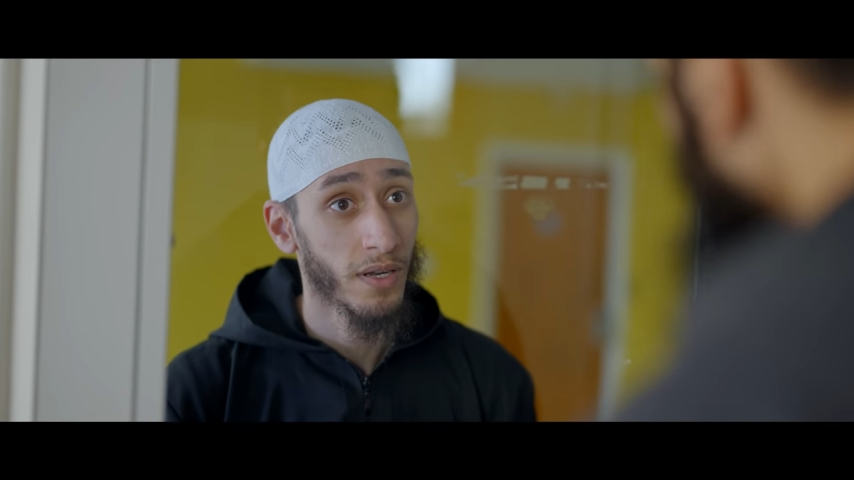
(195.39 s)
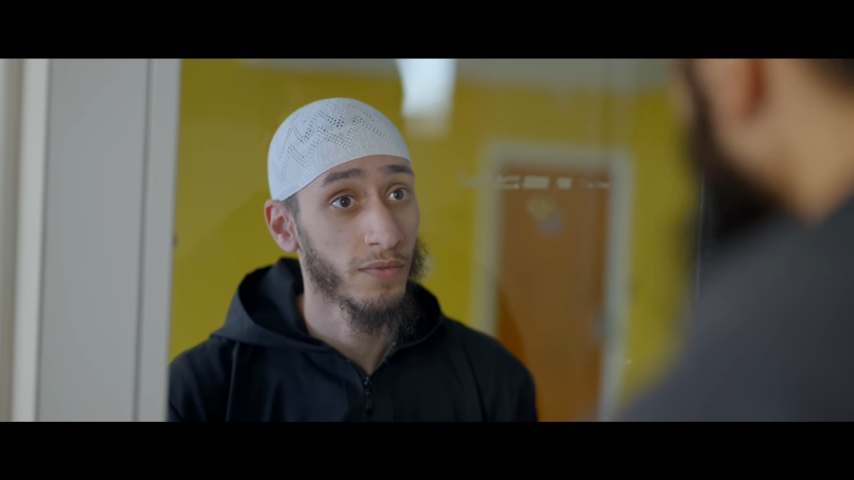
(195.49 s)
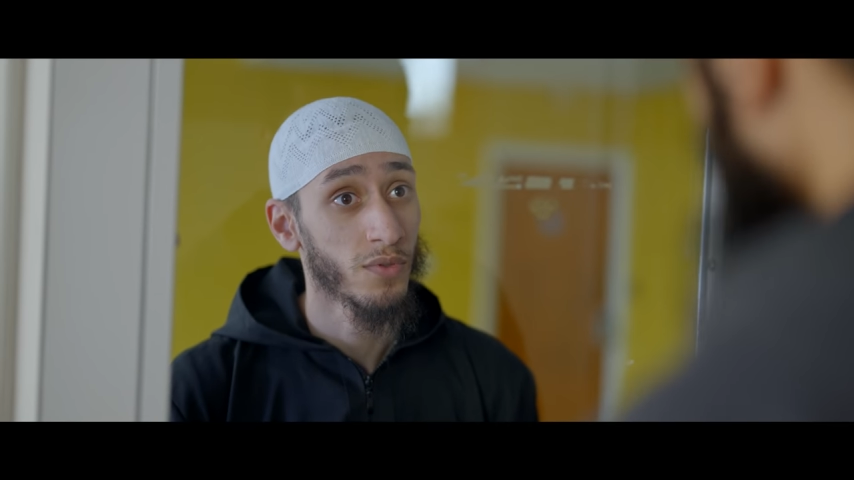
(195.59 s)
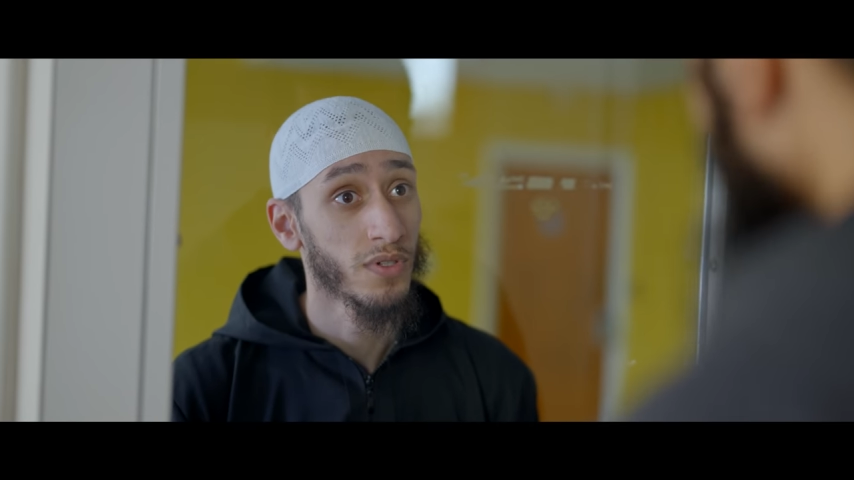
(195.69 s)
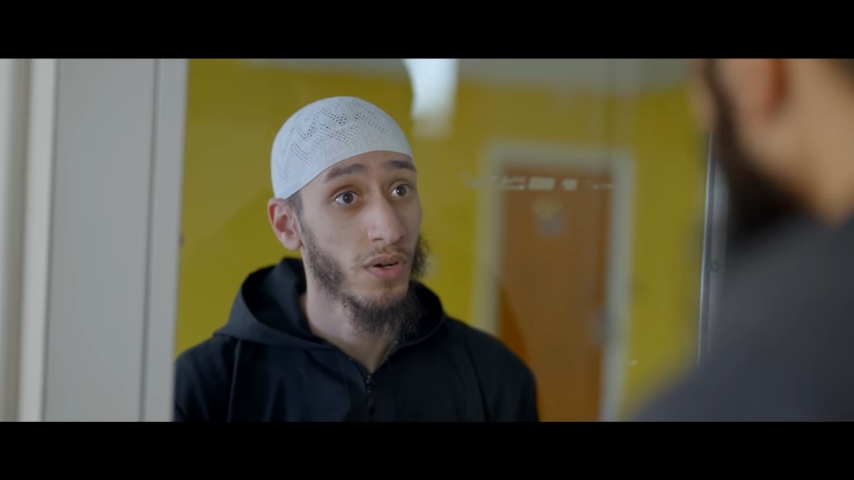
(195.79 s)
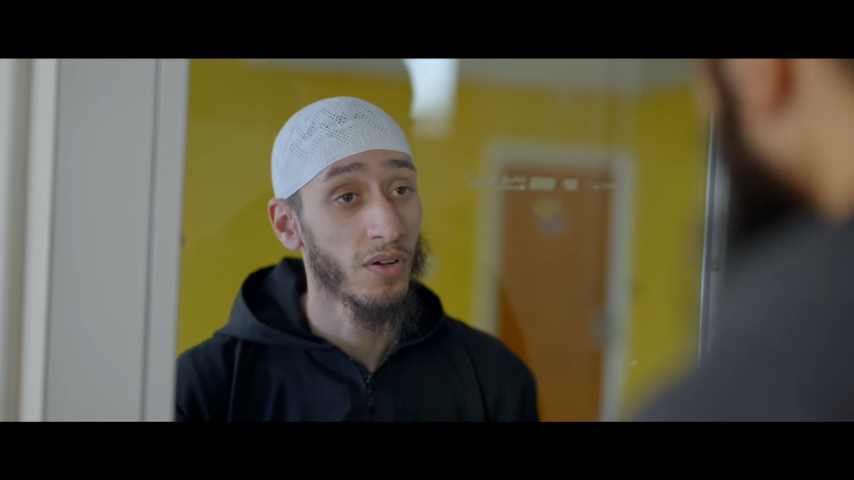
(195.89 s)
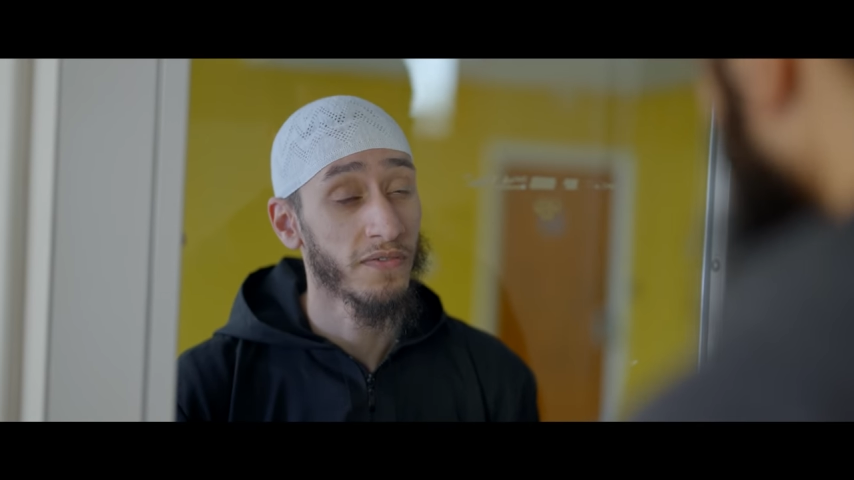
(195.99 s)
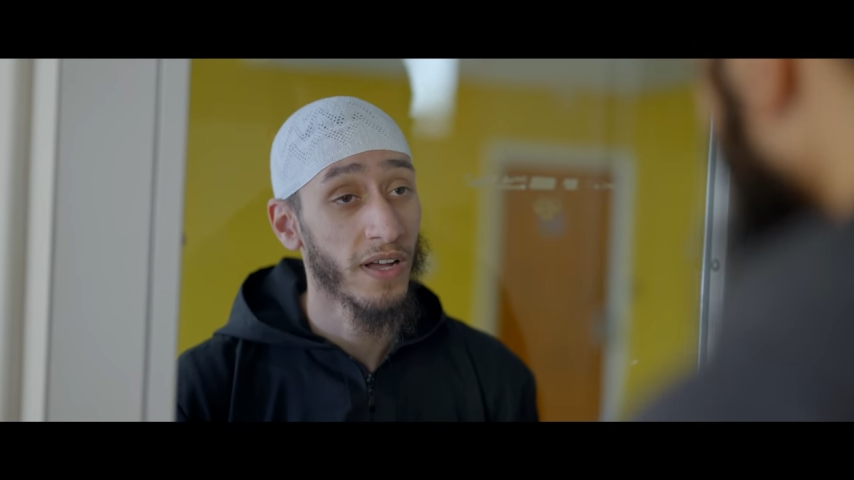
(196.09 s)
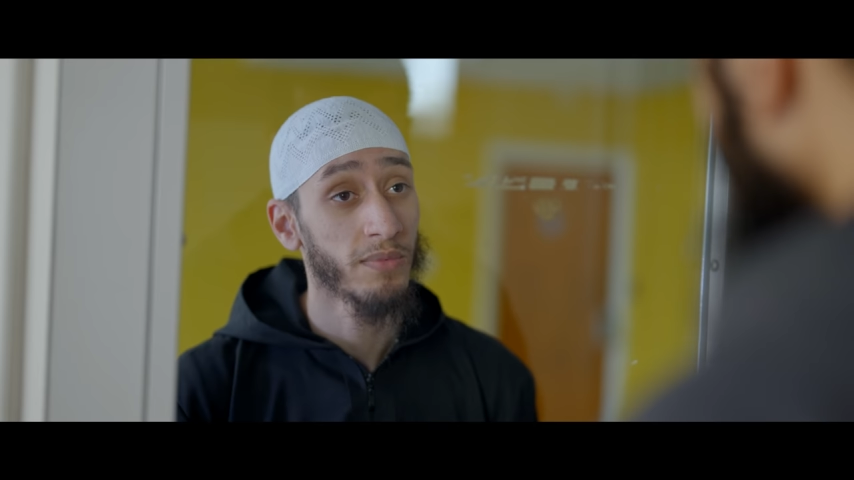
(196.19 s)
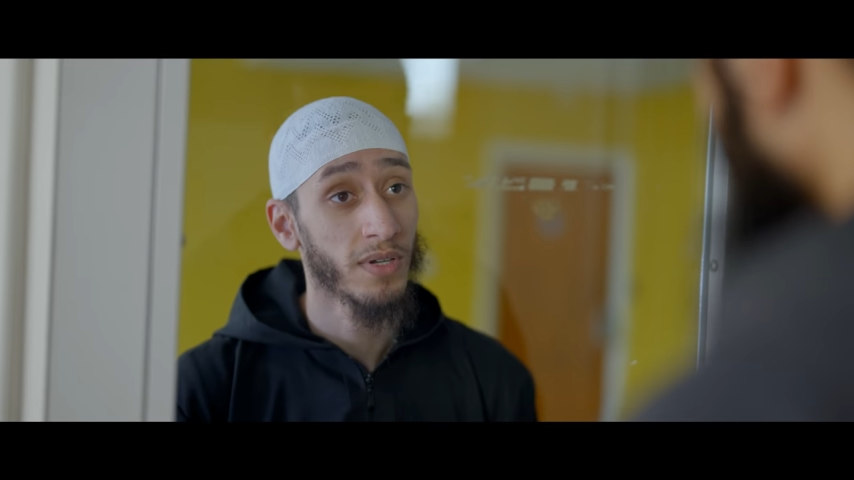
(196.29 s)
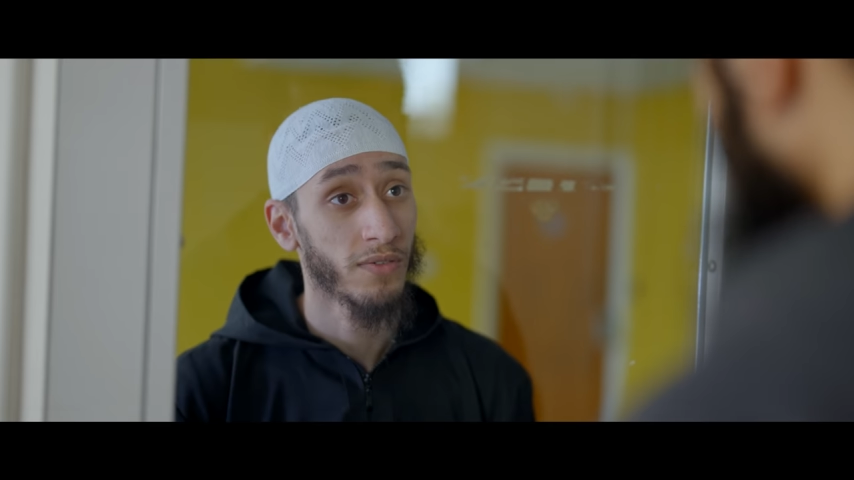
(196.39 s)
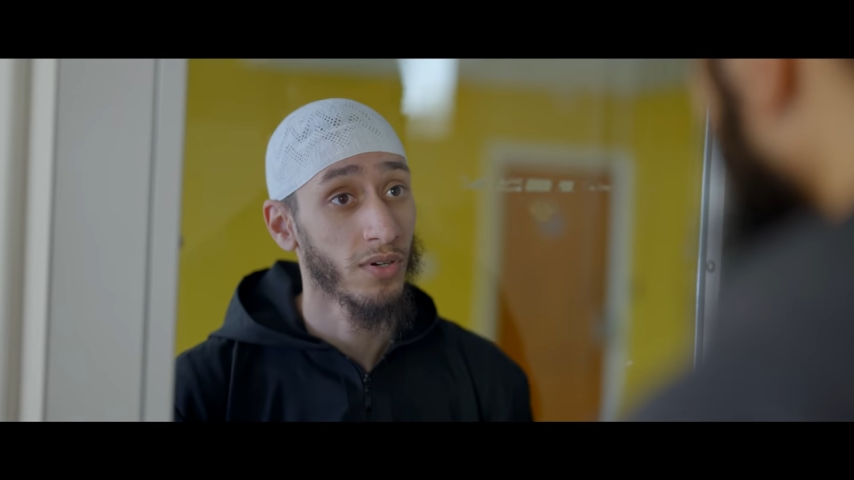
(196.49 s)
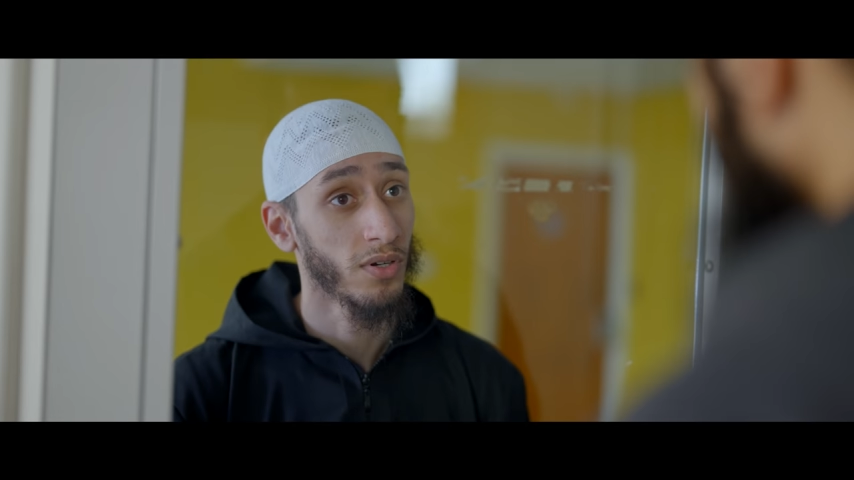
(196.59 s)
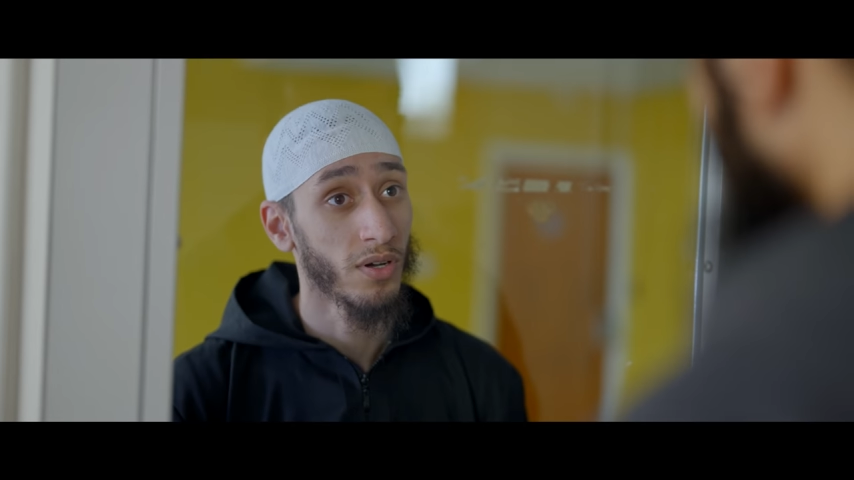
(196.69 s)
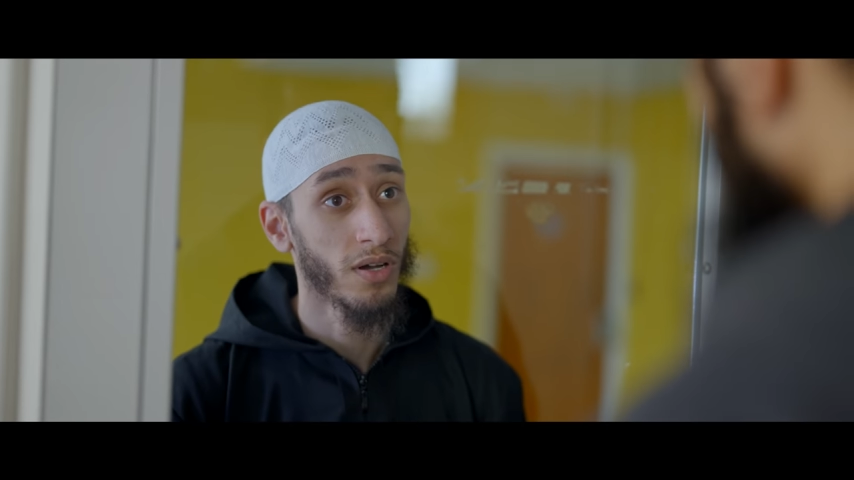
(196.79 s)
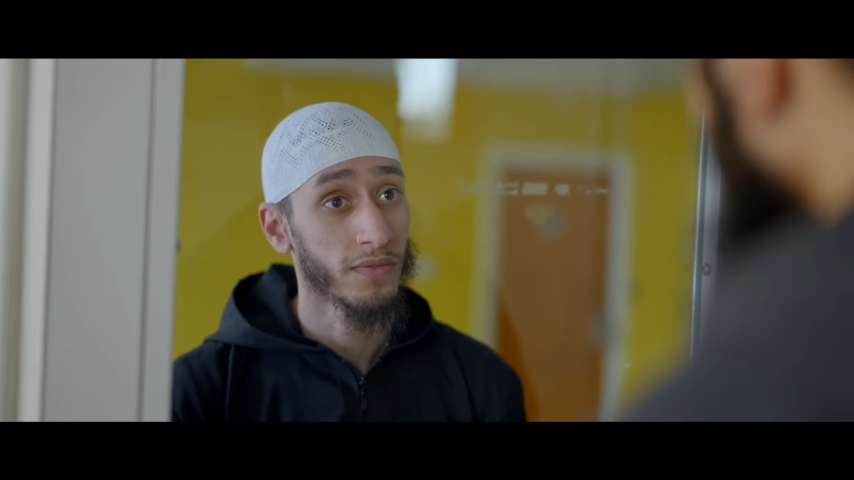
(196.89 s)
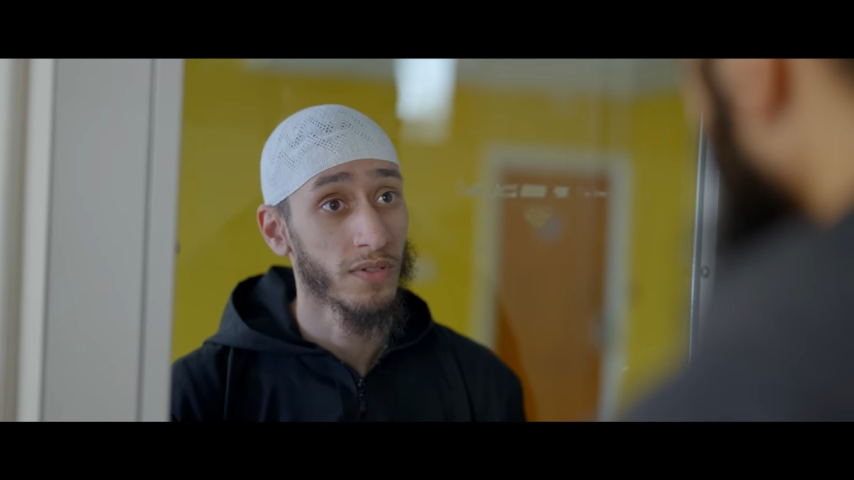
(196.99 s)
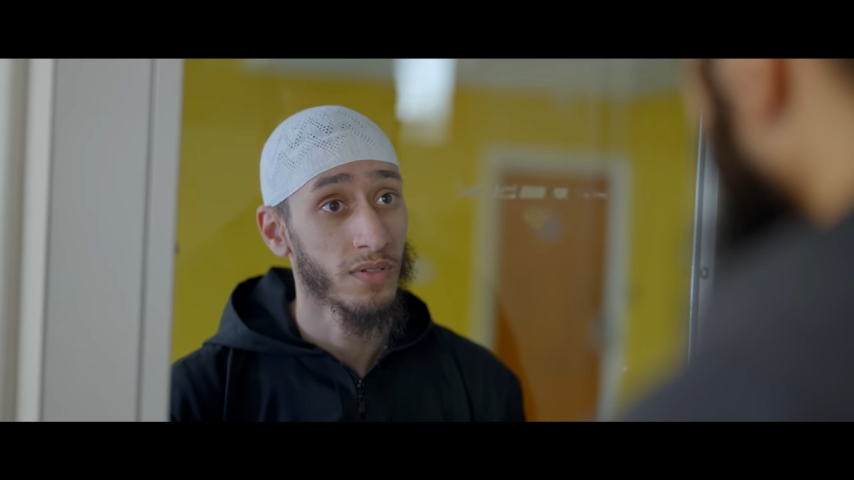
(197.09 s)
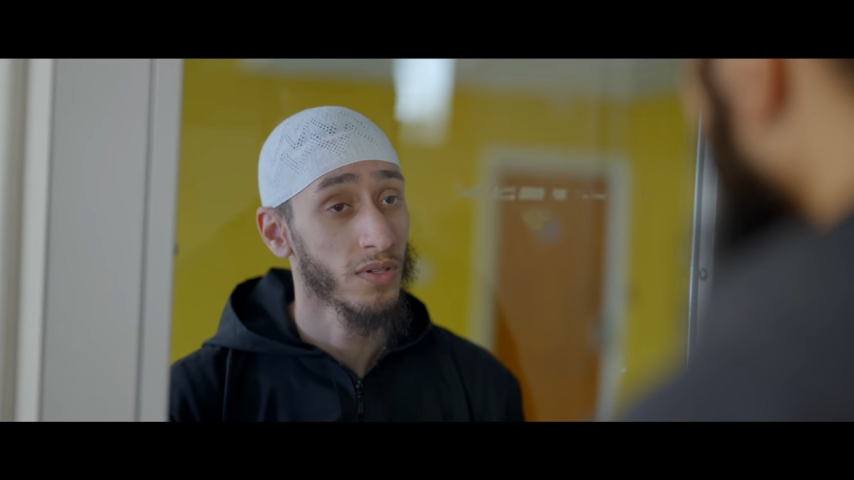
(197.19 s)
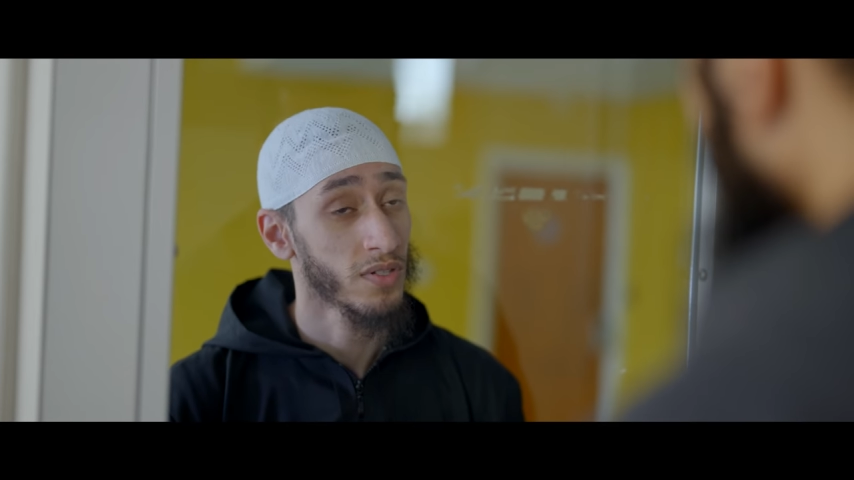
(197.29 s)
and I've also got family I've got to look
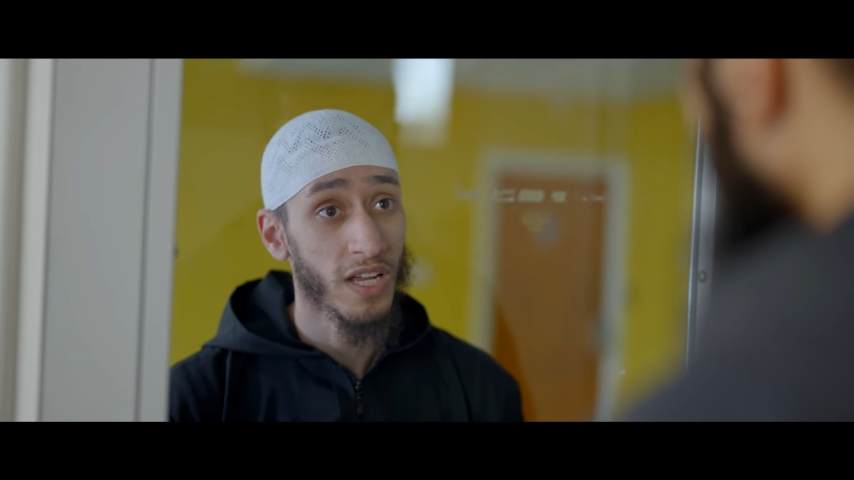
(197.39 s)
after as well.